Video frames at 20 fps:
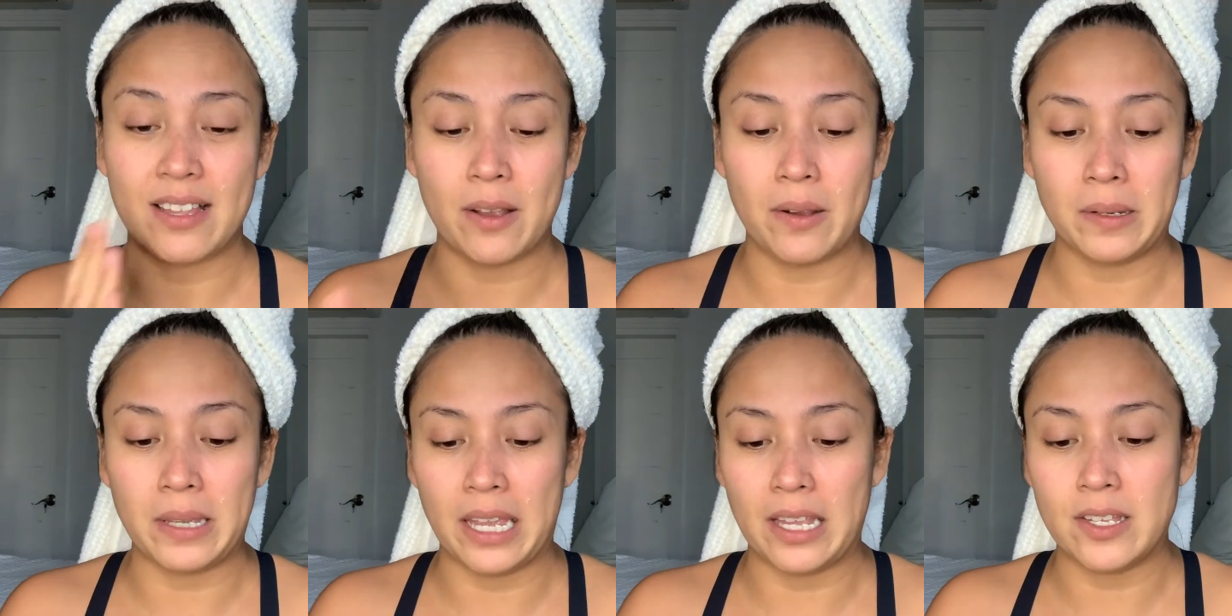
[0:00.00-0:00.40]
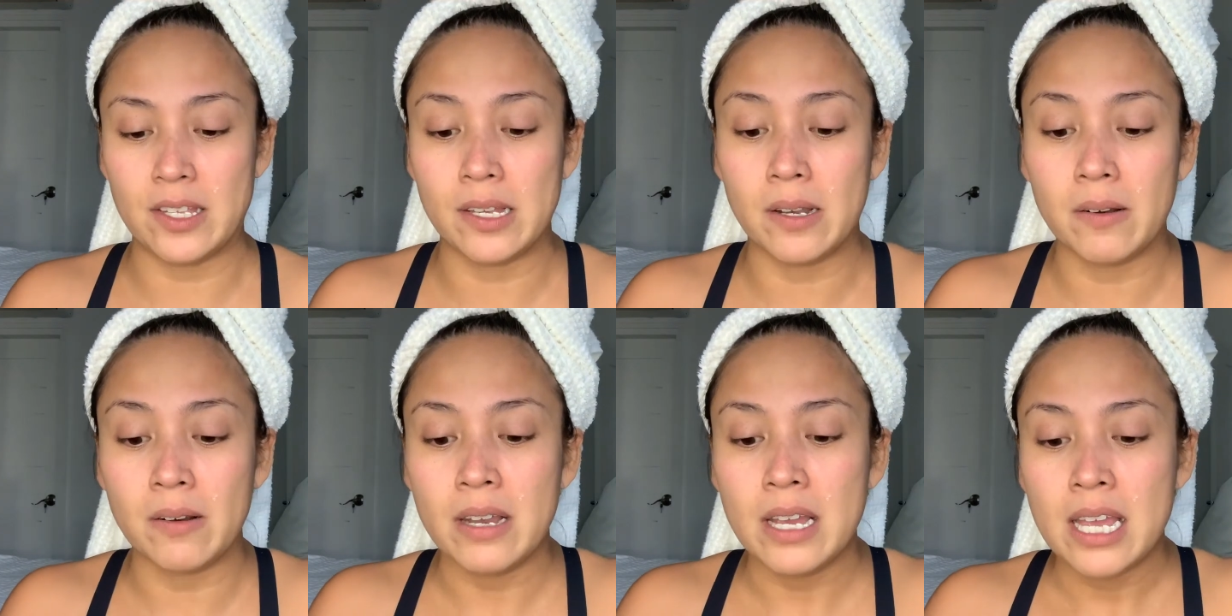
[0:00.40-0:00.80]
Okay,
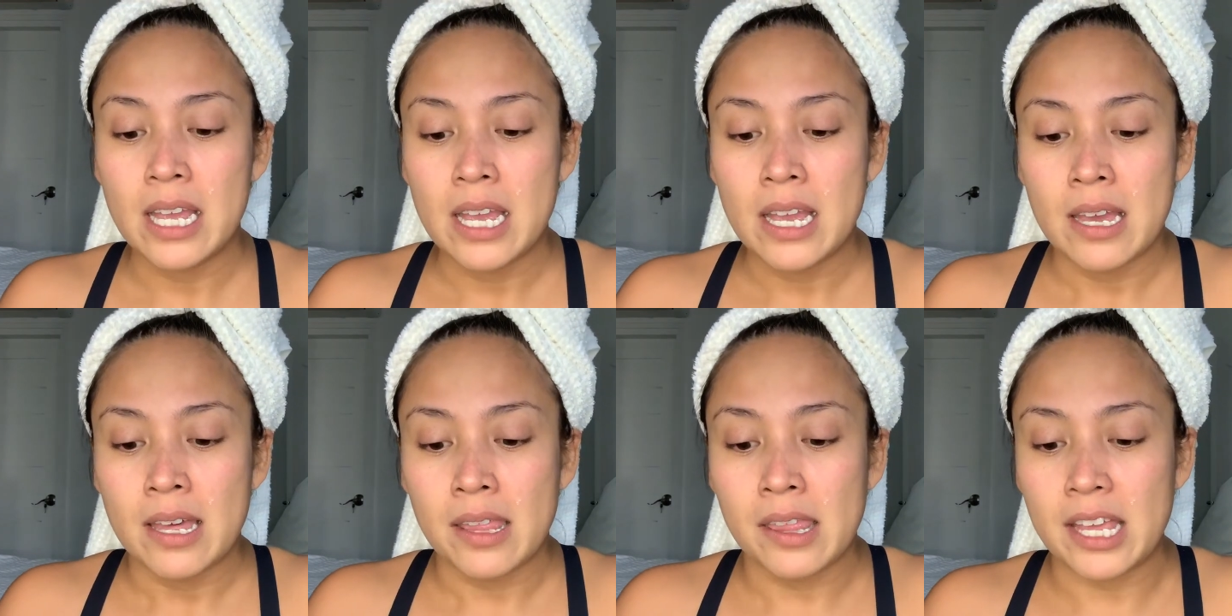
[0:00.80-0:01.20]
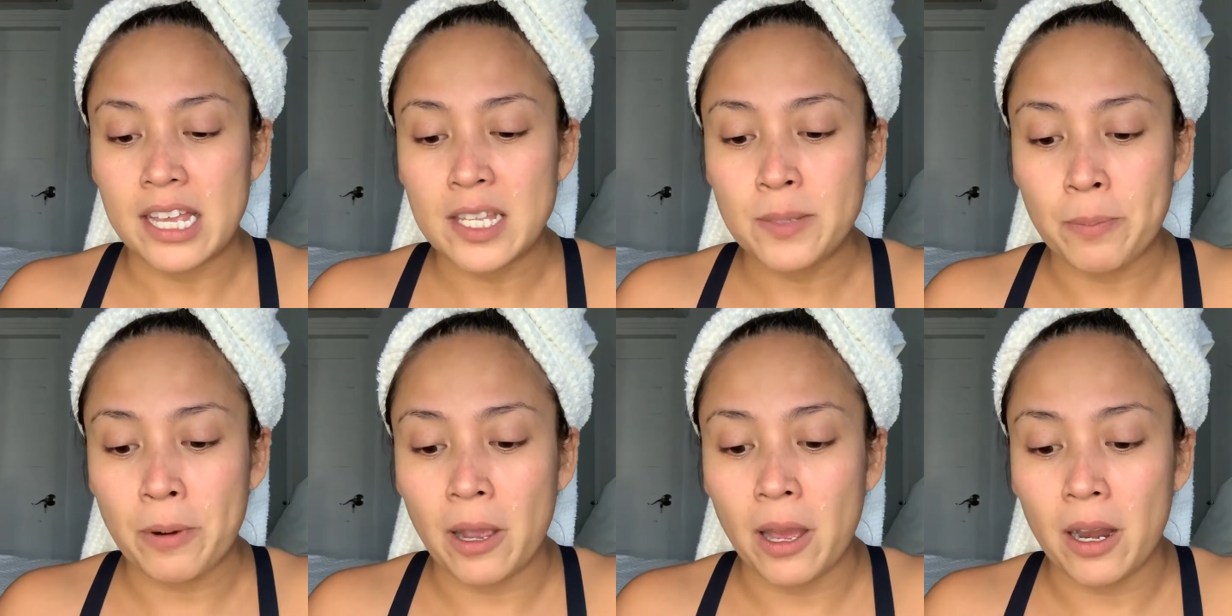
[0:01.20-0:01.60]
so
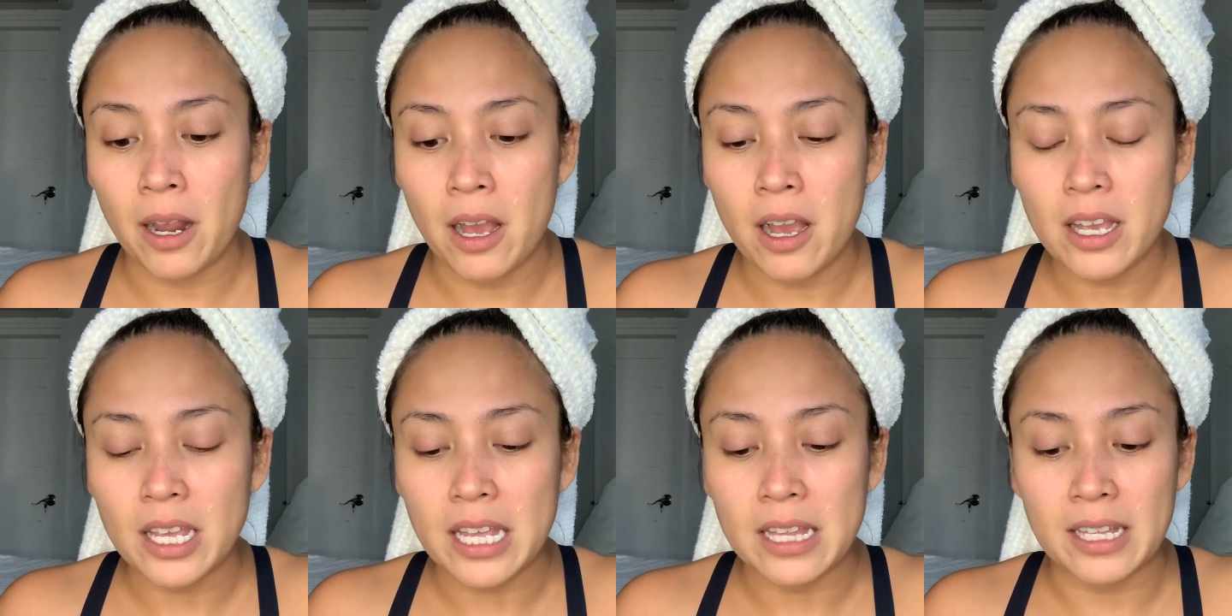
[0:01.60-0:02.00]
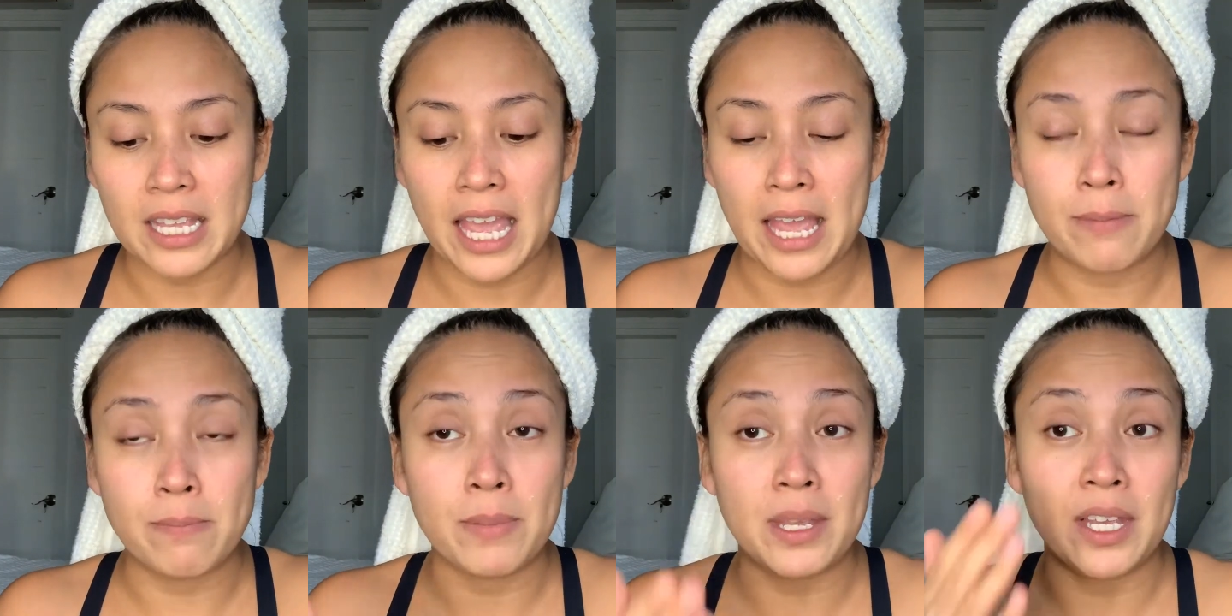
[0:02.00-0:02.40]
this product, it
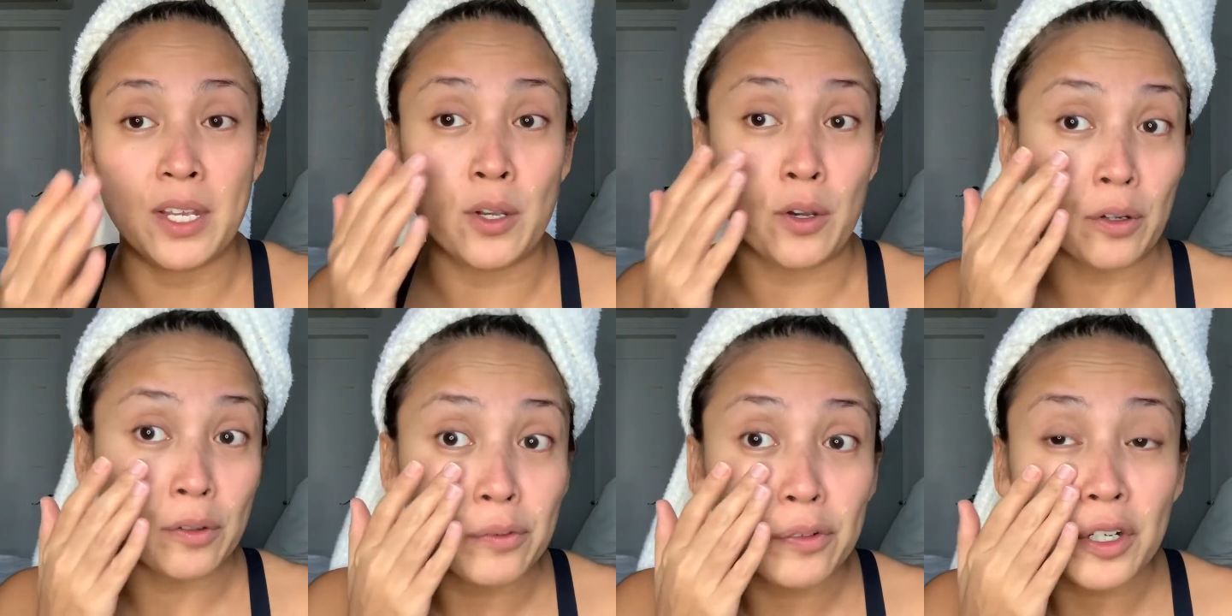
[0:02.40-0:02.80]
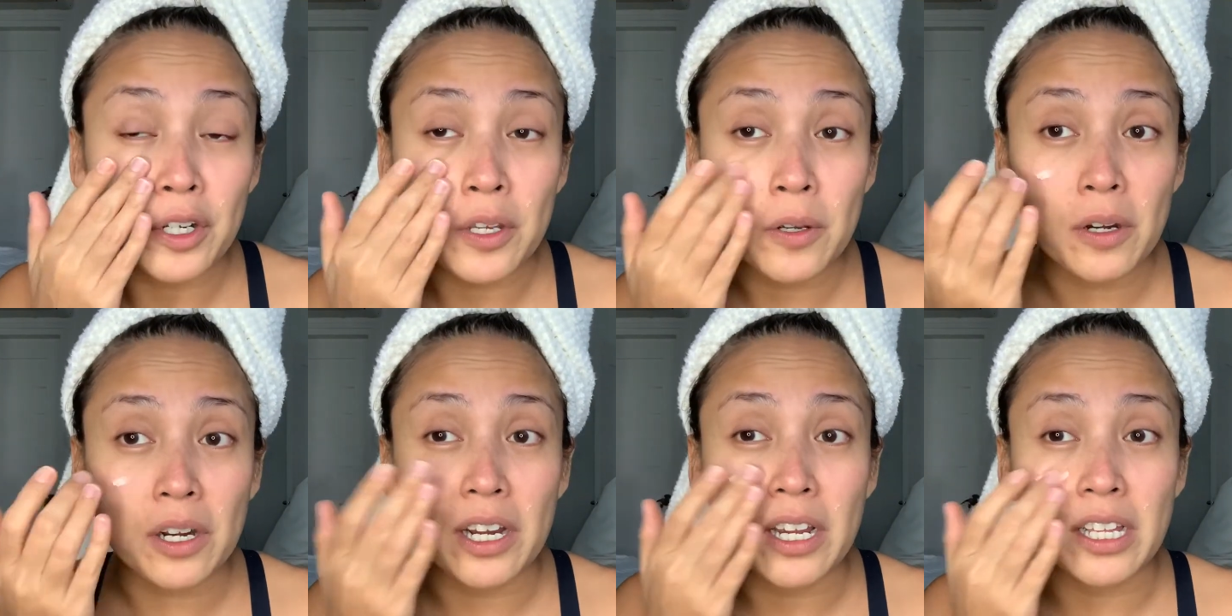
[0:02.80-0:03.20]
can be good for
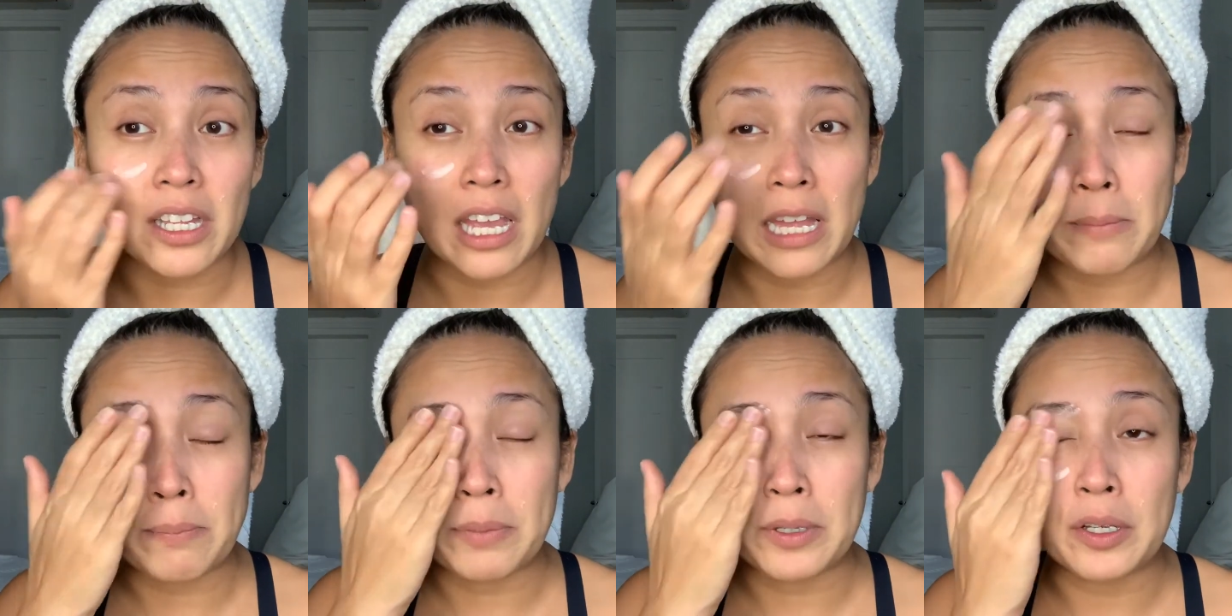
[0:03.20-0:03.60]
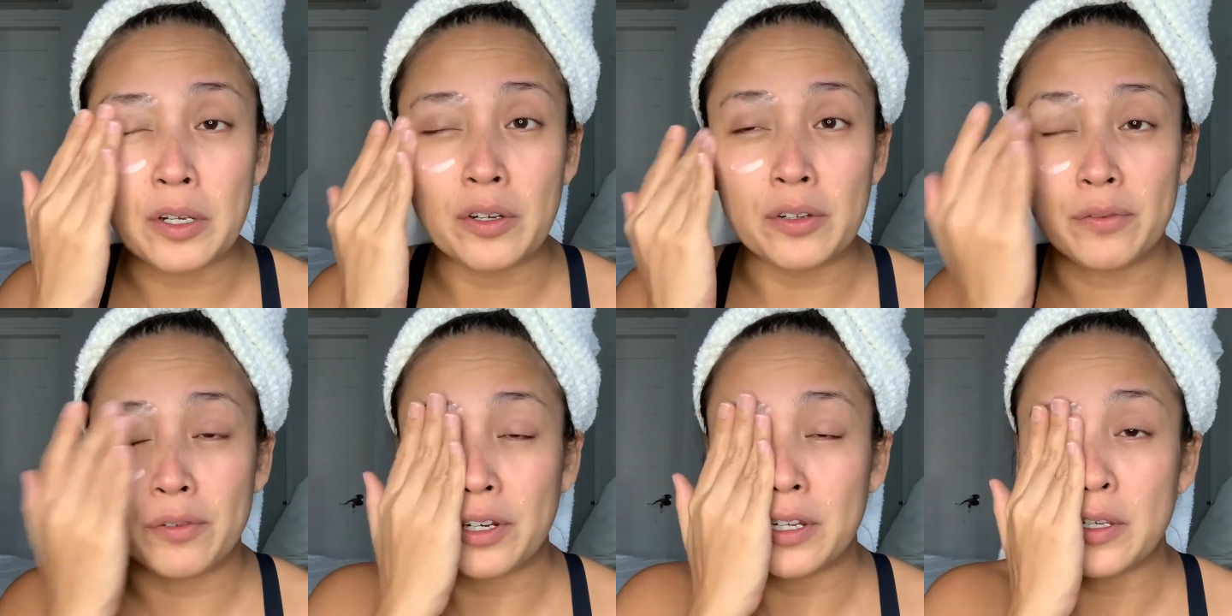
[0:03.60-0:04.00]
you or it can be
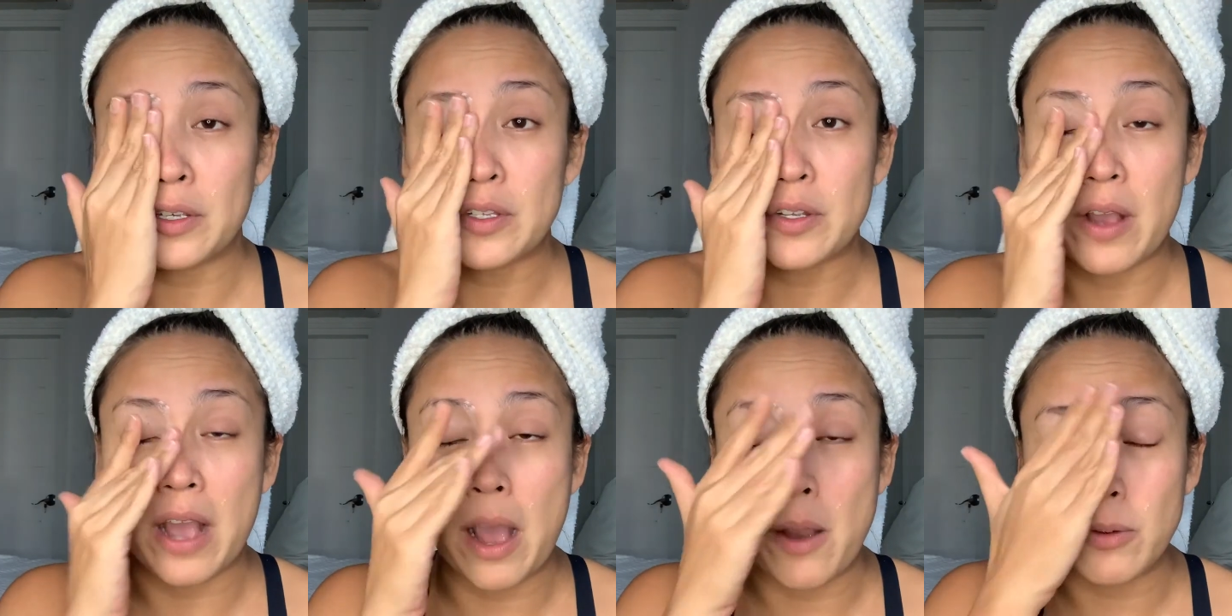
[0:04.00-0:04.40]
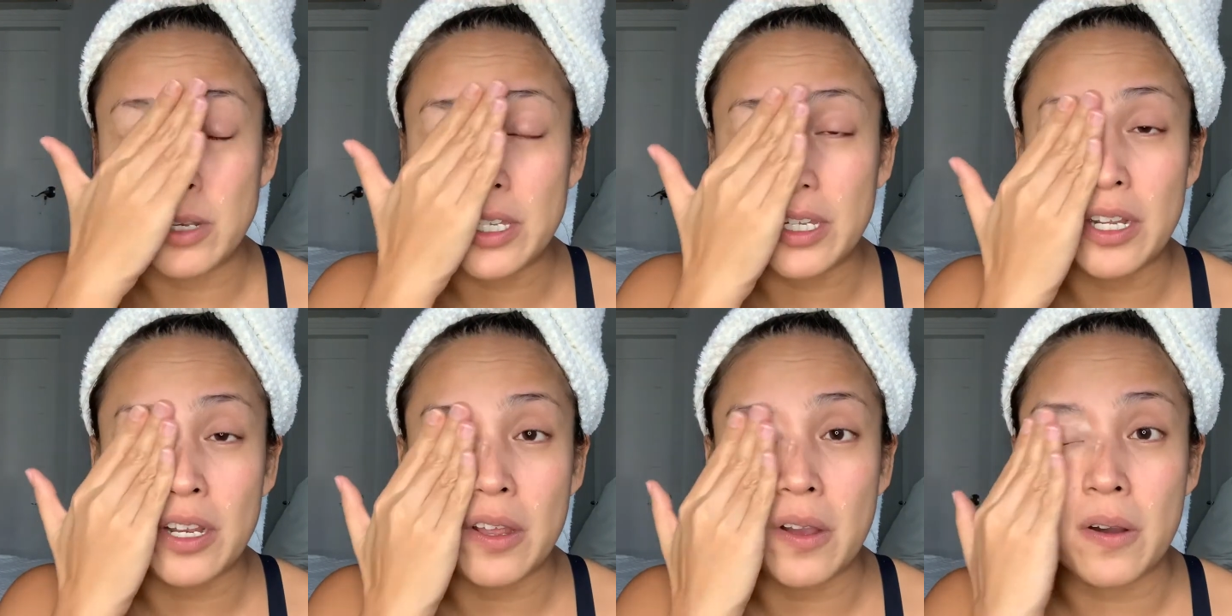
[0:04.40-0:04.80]
good for you. So how would
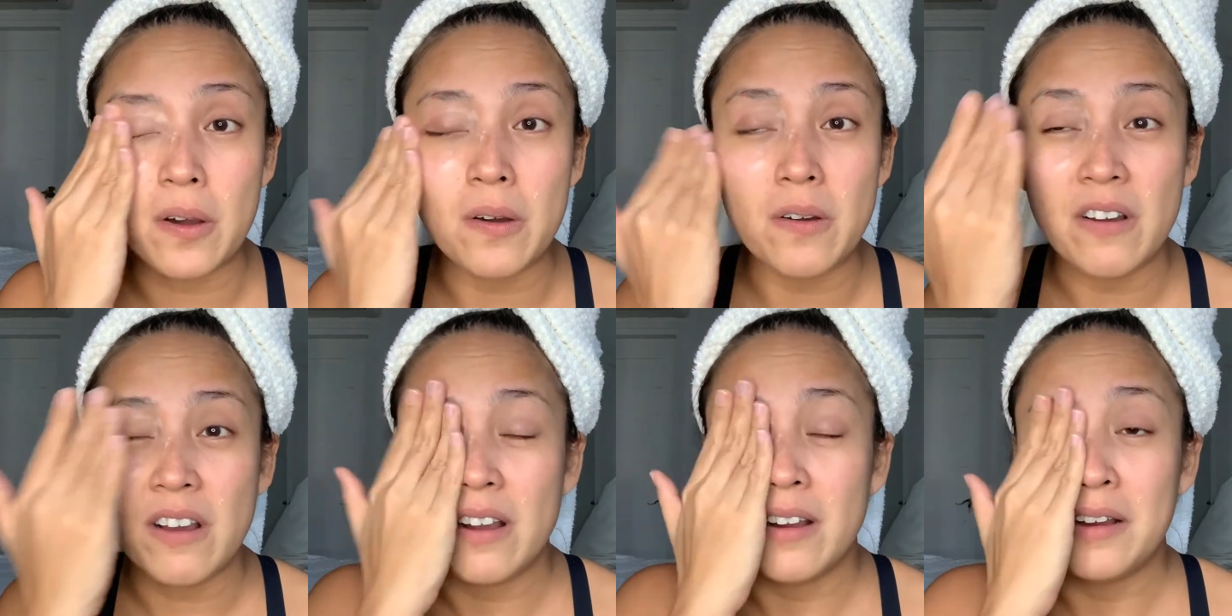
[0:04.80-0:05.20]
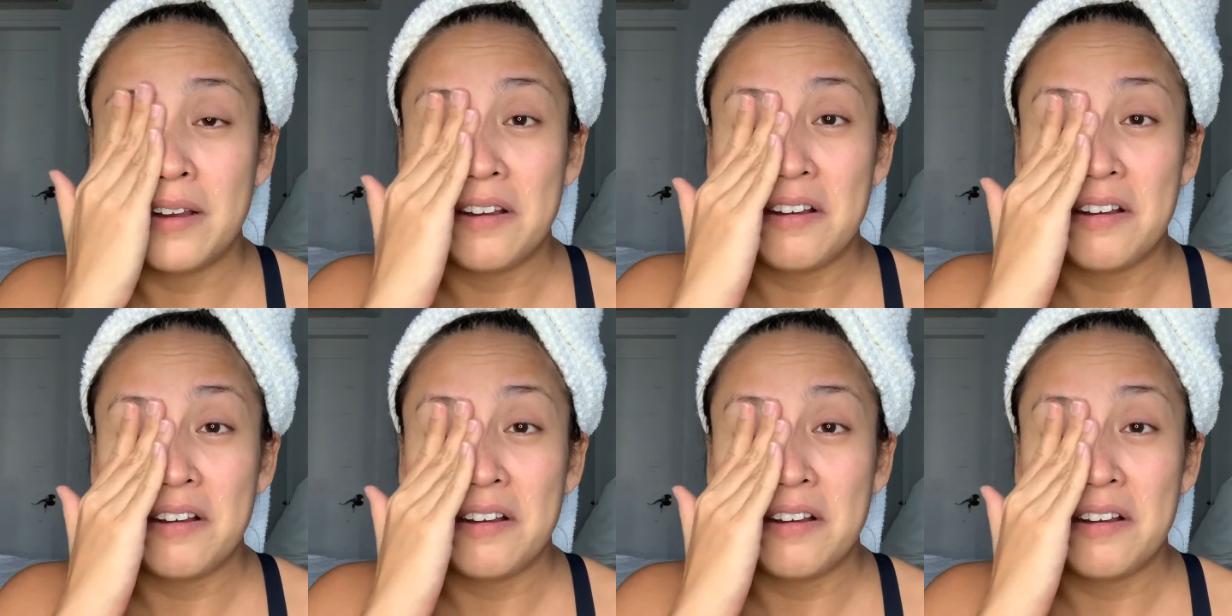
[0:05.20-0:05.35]
you know?